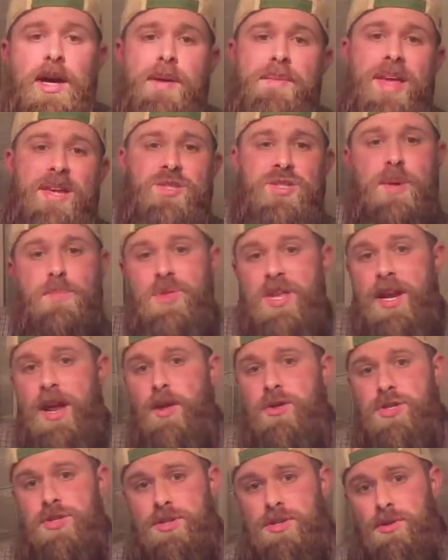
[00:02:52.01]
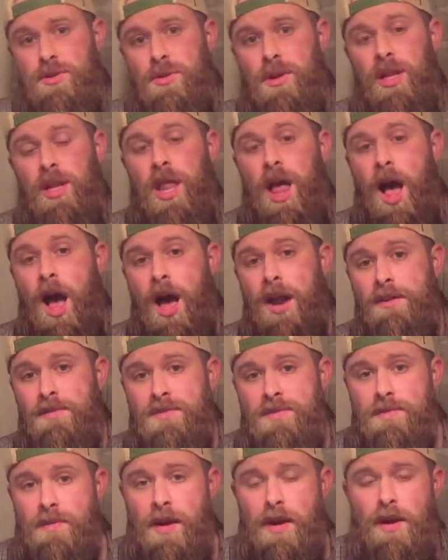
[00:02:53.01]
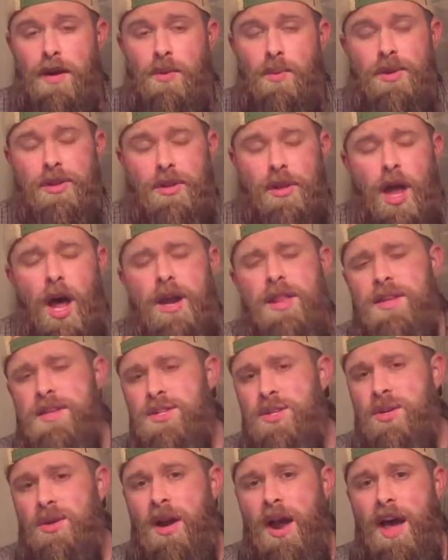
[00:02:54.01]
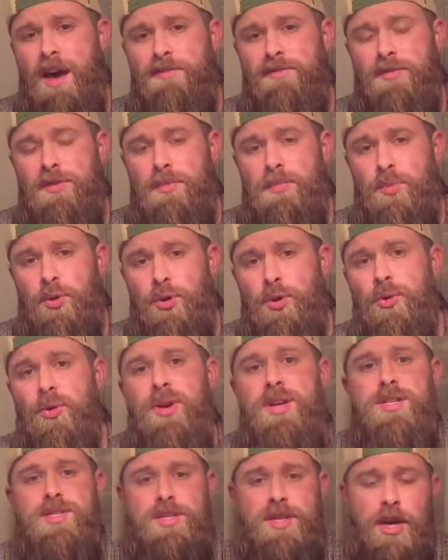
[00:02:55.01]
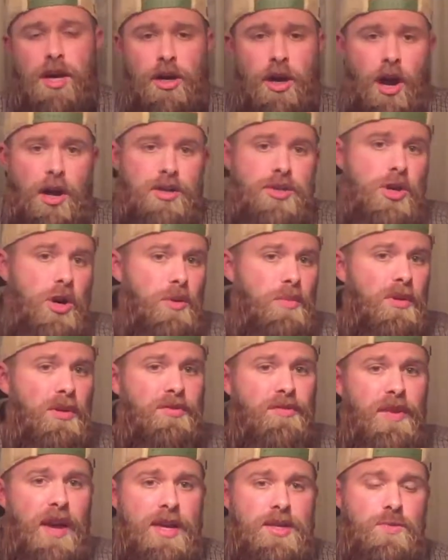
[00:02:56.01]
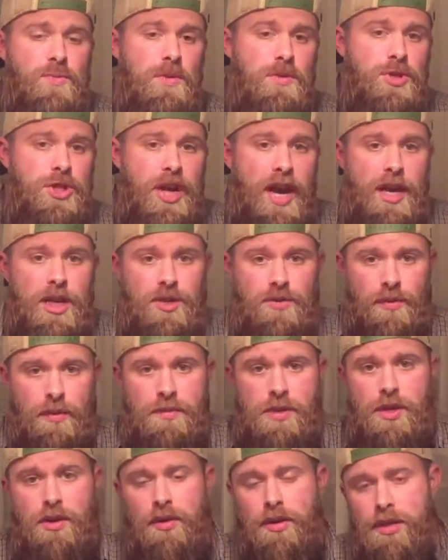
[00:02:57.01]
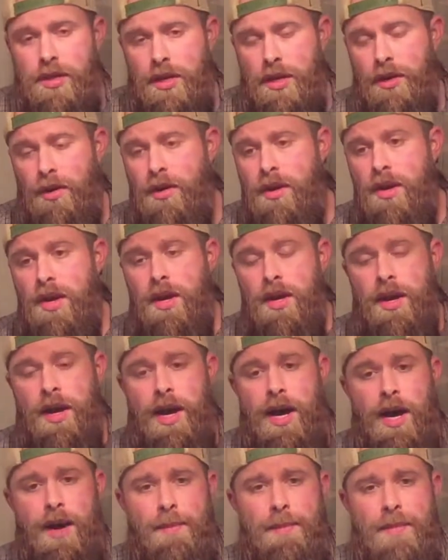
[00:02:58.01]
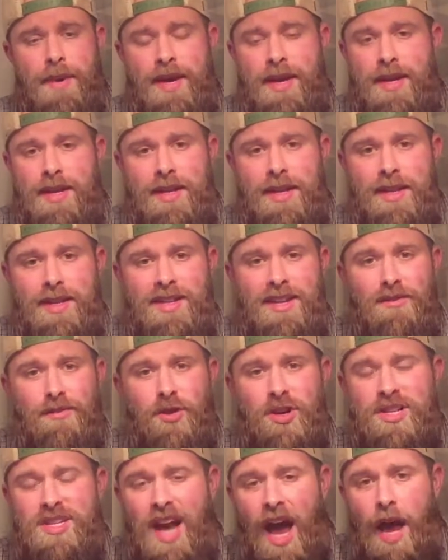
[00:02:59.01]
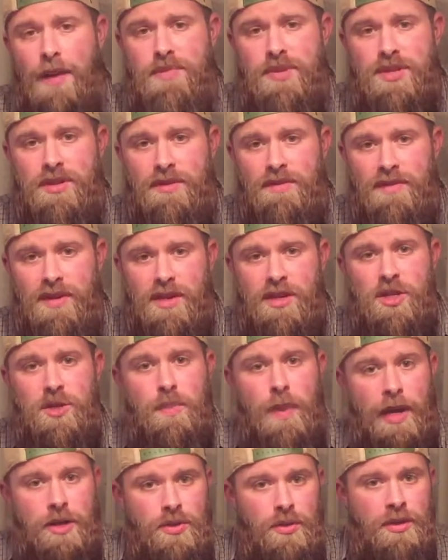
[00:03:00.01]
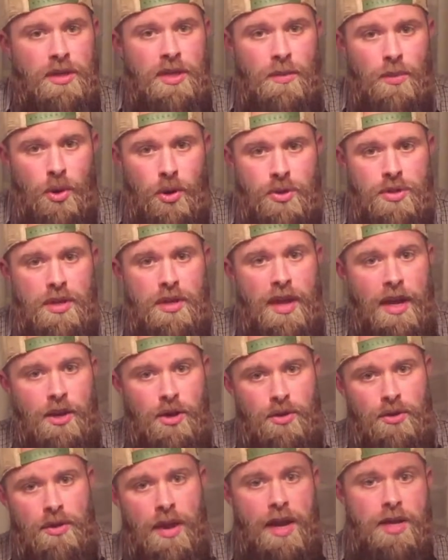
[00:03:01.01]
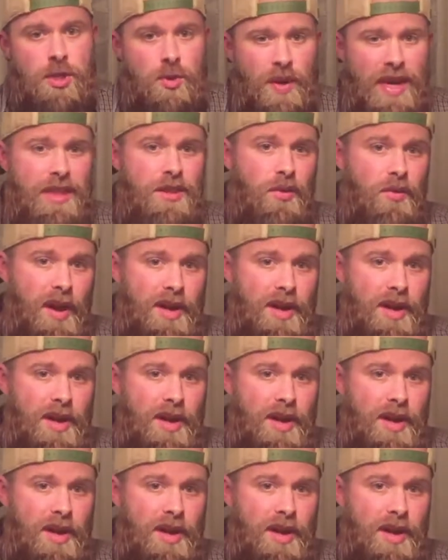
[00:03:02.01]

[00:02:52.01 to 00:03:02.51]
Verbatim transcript: That's something else too. With a lot of these craft breweries, their Oktoberfest will change from year to year. Different types of these specialty brews that they do, they tweak the